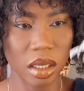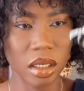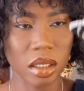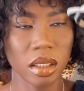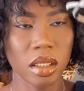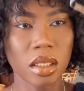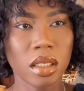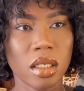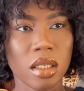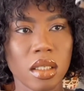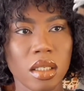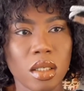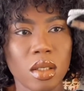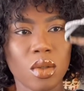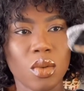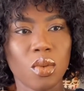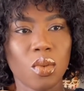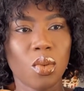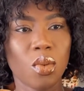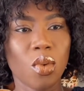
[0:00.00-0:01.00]
So this
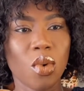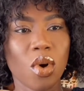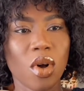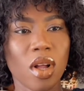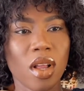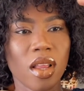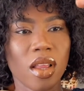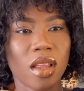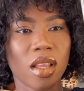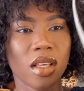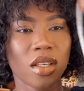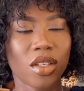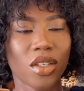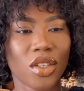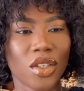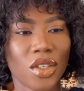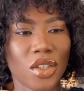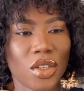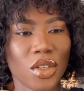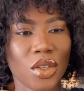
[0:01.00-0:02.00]
is what the
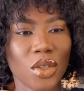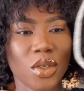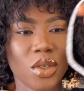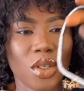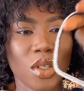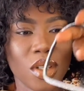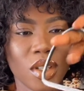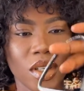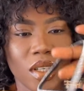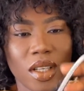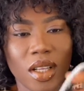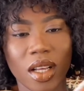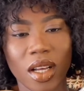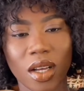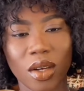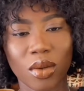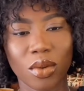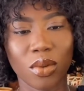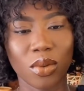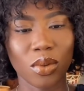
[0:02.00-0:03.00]
shoe look
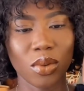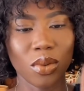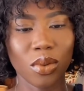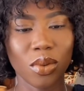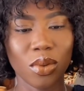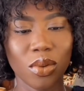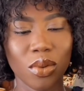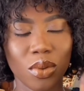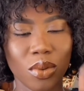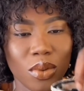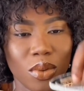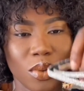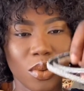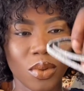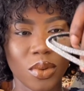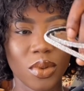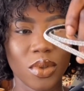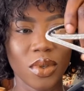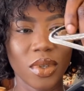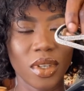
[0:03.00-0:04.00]
like. Ooh,
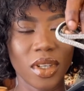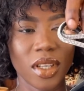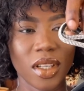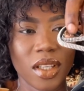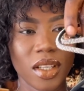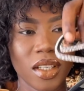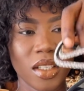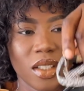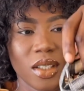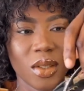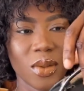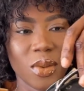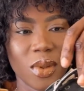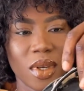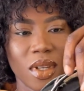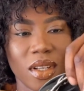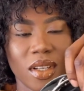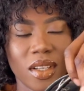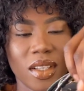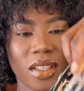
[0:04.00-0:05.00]
this is what
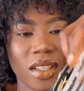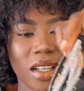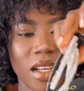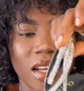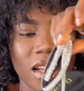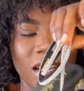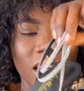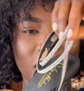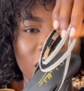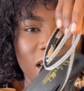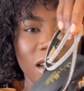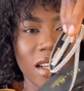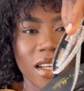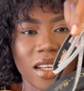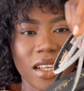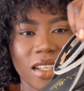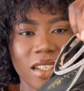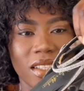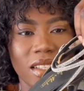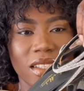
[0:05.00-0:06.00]
it looks like.
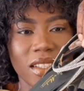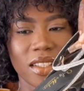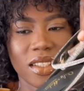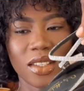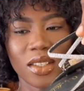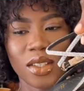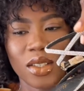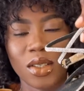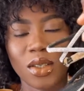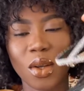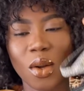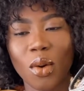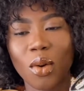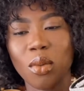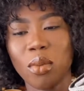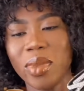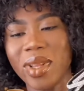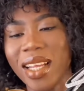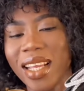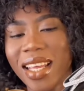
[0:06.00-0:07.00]
It's so
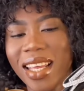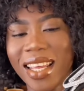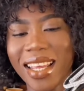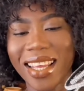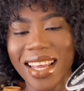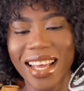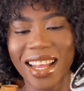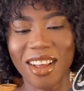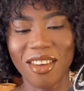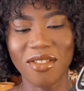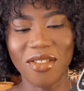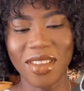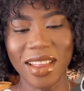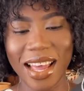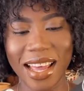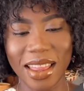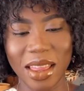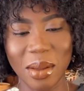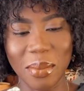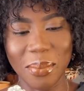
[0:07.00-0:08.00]
bling, and I feel
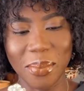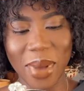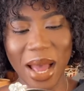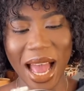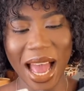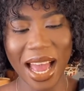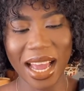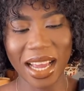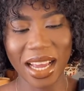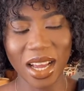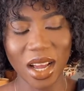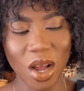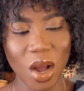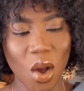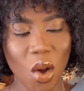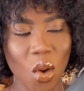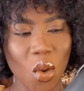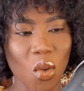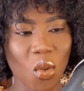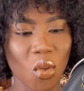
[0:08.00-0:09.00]
like the bag
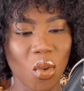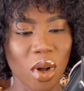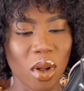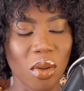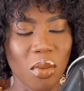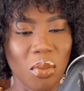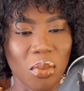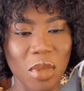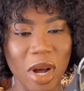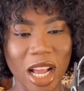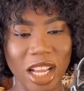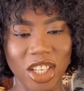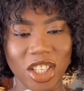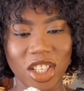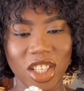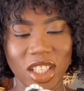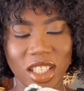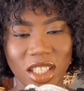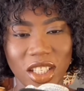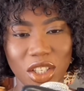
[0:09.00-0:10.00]
will
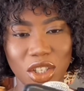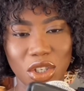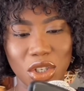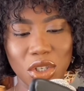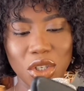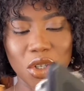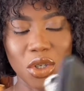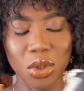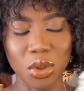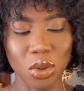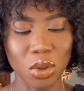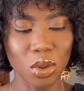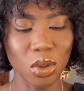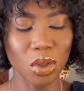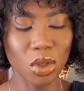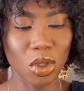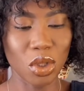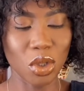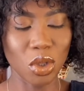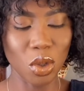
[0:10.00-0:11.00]
matches the shoe.
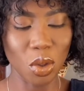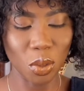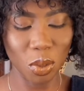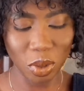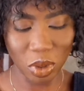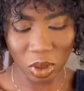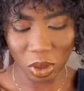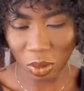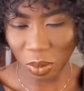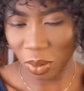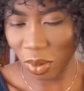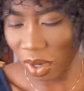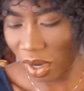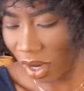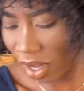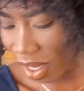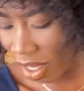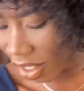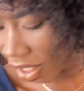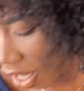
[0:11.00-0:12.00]
Super nice.